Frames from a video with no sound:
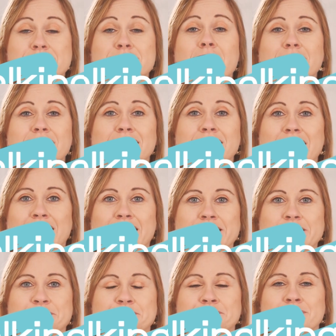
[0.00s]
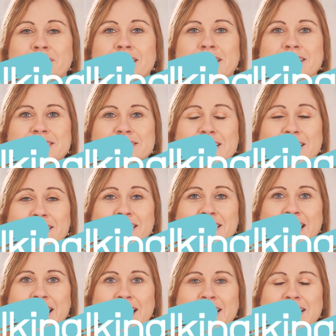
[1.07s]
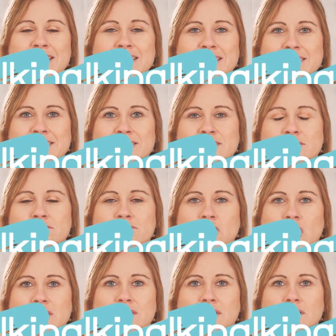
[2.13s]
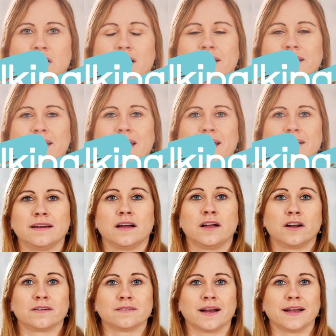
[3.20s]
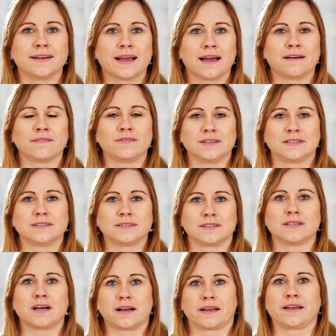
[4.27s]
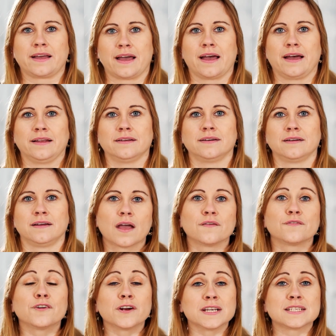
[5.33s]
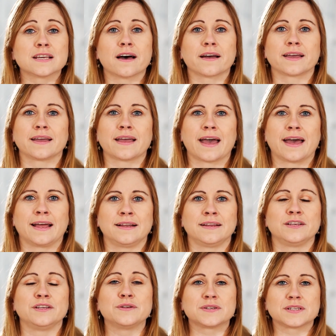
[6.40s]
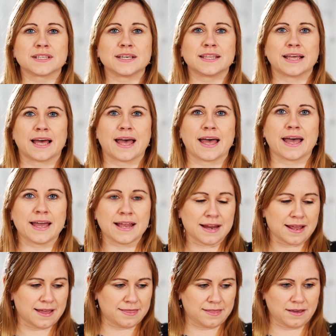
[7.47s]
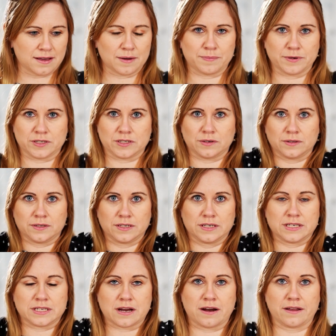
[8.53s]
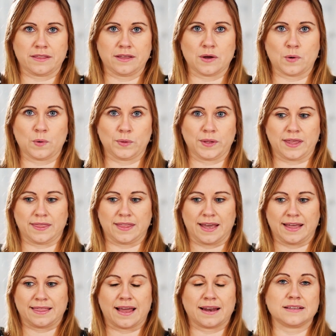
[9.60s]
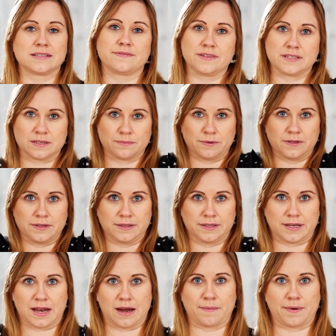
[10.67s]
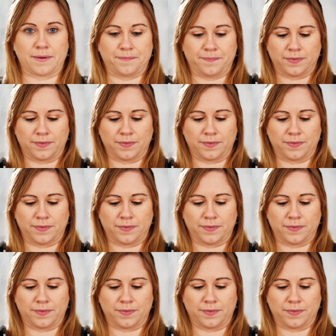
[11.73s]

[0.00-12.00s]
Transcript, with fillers: Talking head. Talking head is just a talking head. Right now, this is a talking head. For a talking head, usually the head and the upper shoulders are the only thing that is visible in the camera.